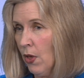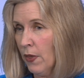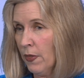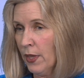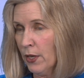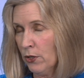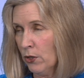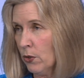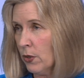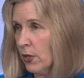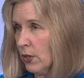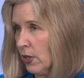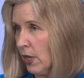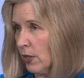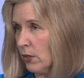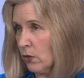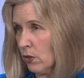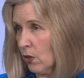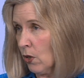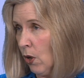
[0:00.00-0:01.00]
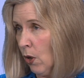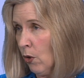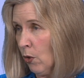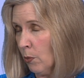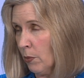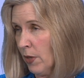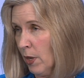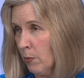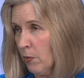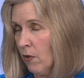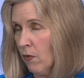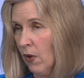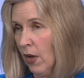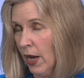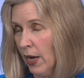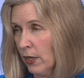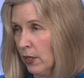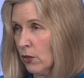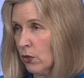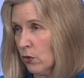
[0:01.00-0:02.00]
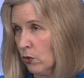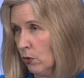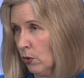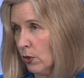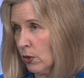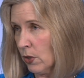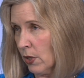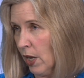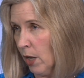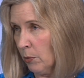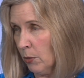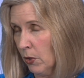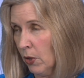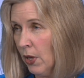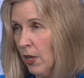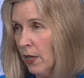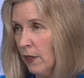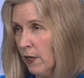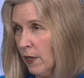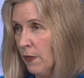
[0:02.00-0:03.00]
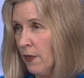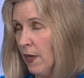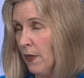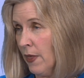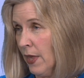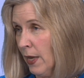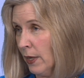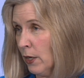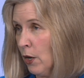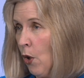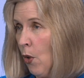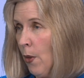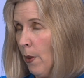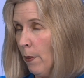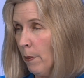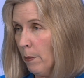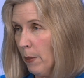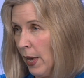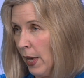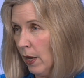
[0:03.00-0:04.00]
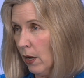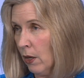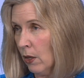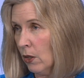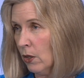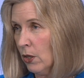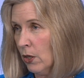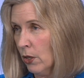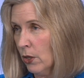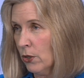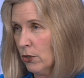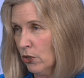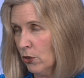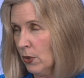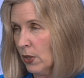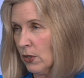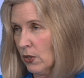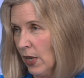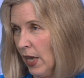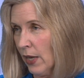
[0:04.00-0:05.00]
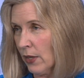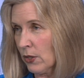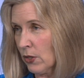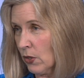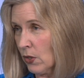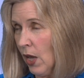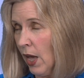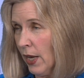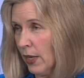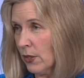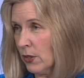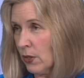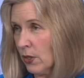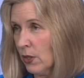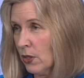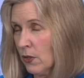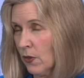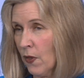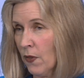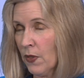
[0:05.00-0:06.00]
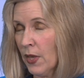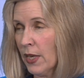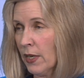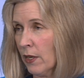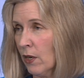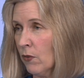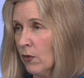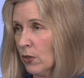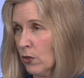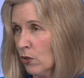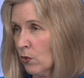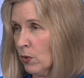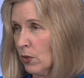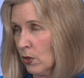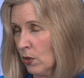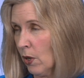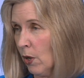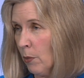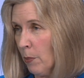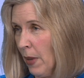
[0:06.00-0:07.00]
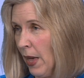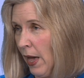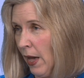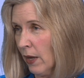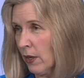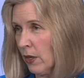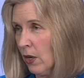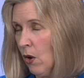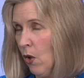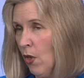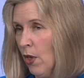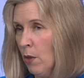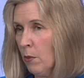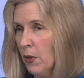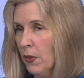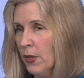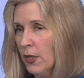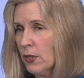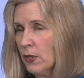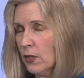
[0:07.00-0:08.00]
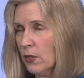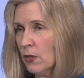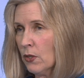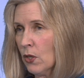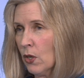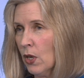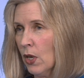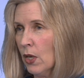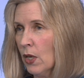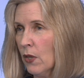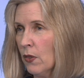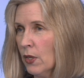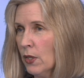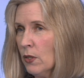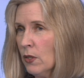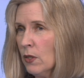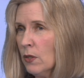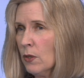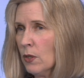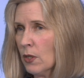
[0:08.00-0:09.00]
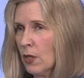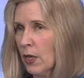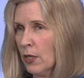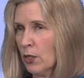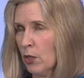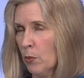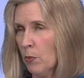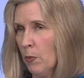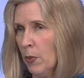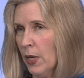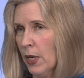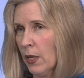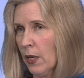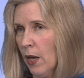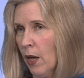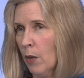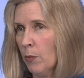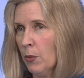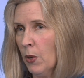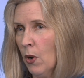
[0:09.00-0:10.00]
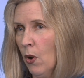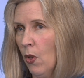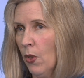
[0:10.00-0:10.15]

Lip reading: They do the test at home. They provide a stool sample that they then mail to Exact Sciences, and then they give us a result back. But this is to pick up.